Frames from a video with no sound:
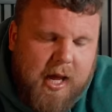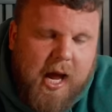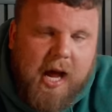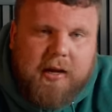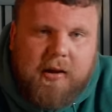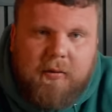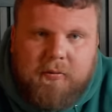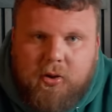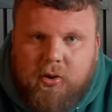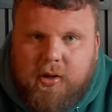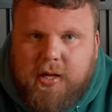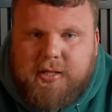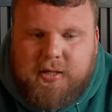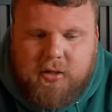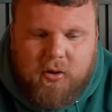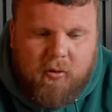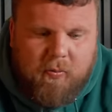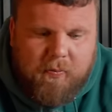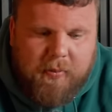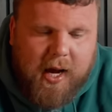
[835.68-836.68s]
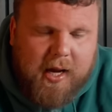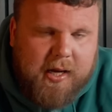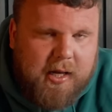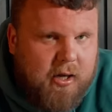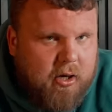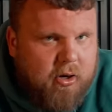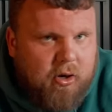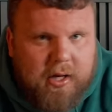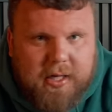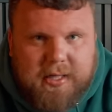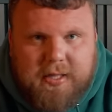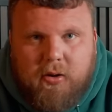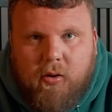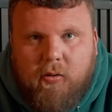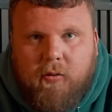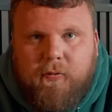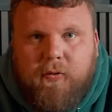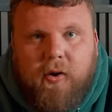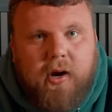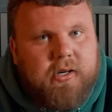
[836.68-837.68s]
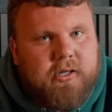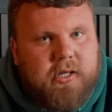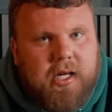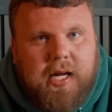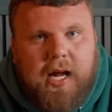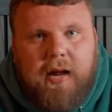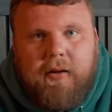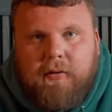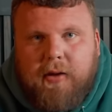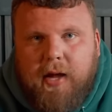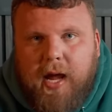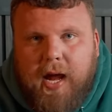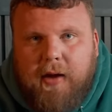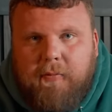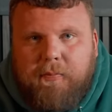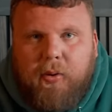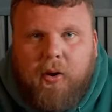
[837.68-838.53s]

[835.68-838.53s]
yeah, I can do this stone, but I need to do this stone first to get 8